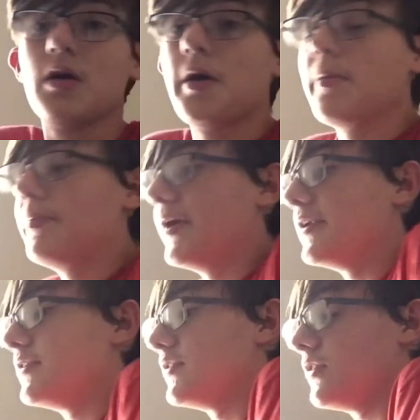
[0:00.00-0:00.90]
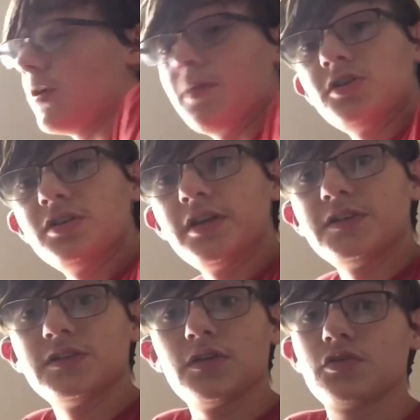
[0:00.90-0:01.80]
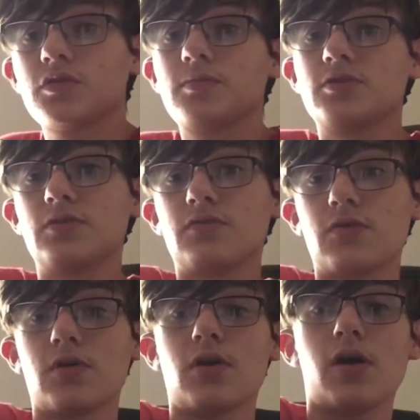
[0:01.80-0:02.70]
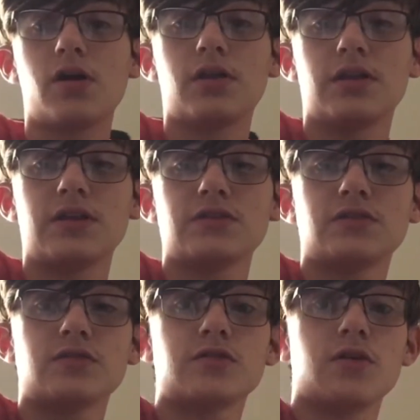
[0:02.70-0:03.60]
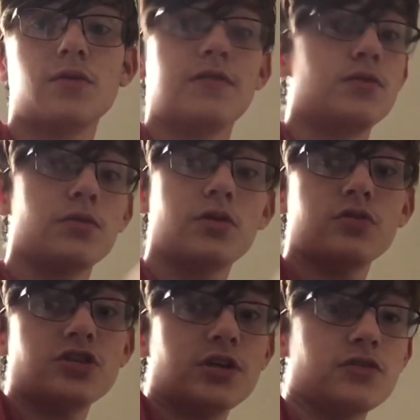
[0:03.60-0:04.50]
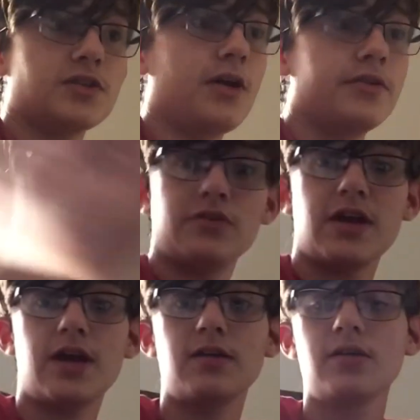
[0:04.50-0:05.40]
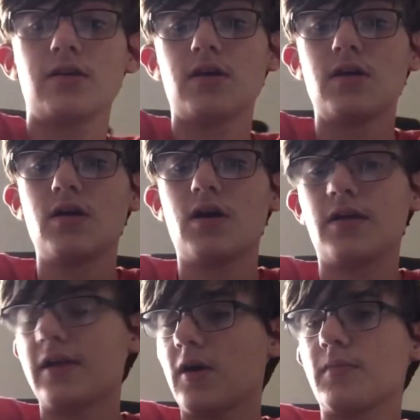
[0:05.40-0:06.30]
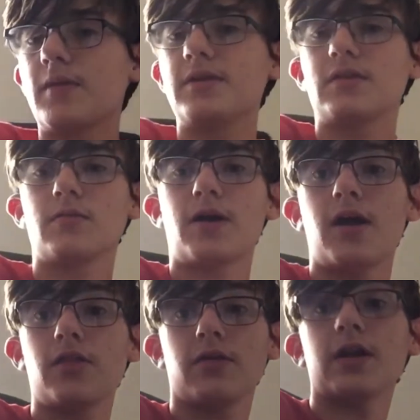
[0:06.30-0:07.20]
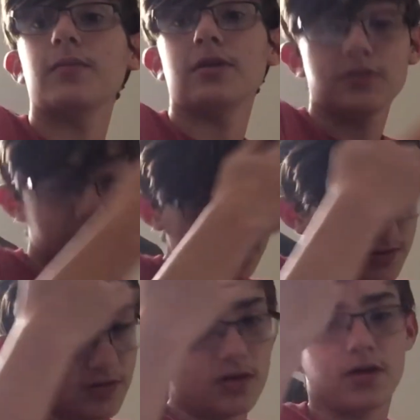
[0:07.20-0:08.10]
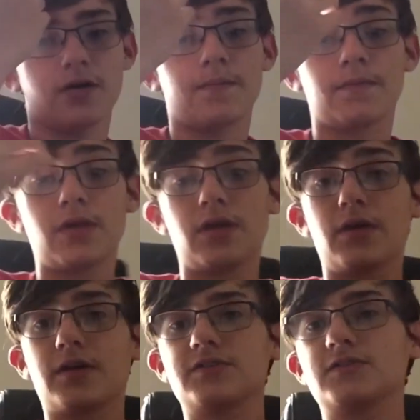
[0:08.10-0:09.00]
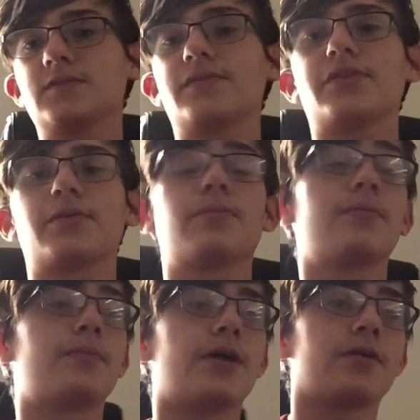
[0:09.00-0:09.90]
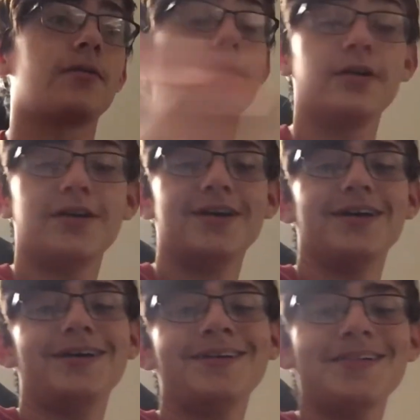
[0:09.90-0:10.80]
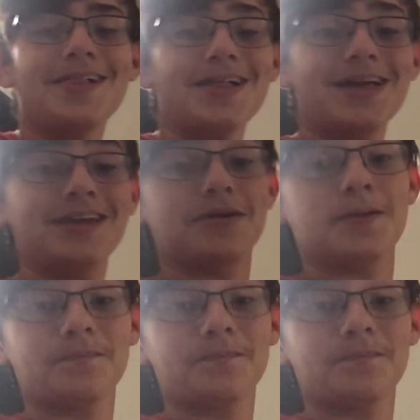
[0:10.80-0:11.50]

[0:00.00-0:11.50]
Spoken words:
but there are a bunch of links in the description for this, so if you want to go check those out, then you can. They aren't by me, they're by other animators, because they're better, but anyway.